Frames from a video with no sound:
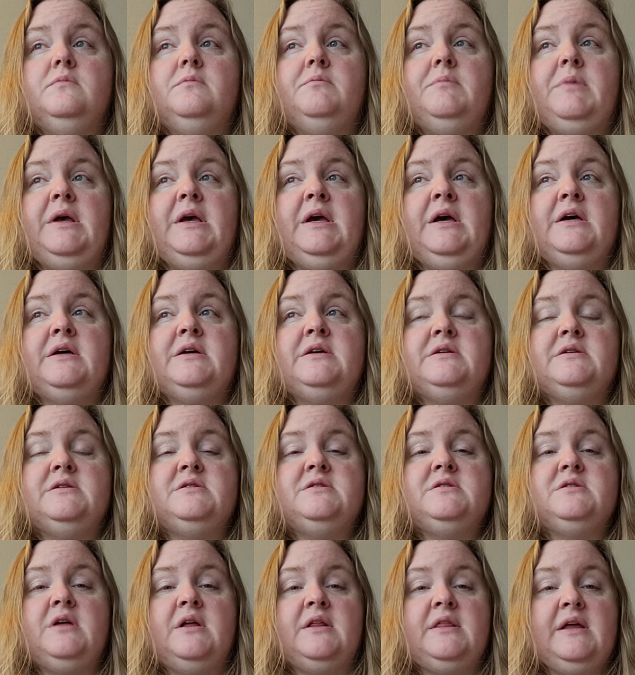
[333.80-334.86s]

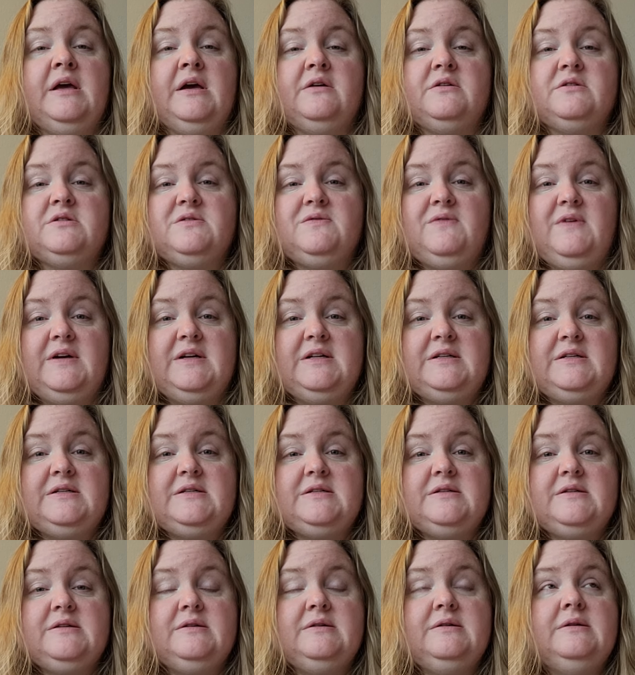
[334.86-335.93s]
because nothing else
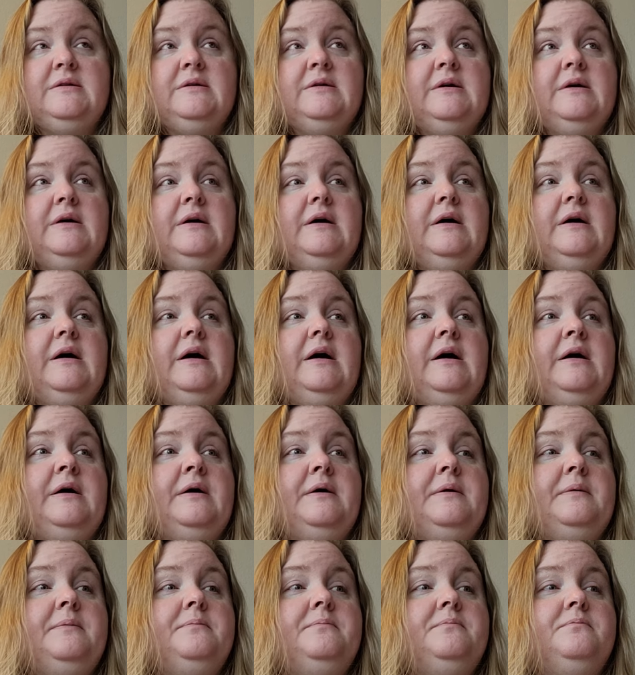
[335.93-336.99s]
fits.
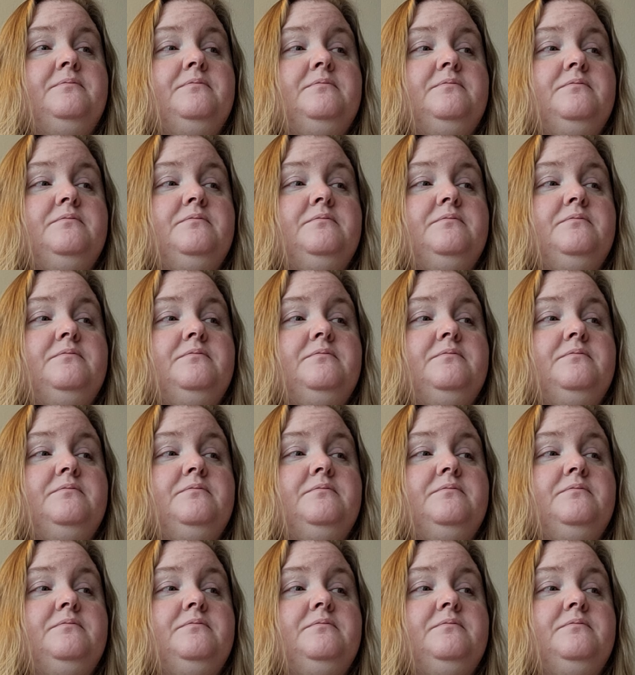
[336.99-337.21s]
Um,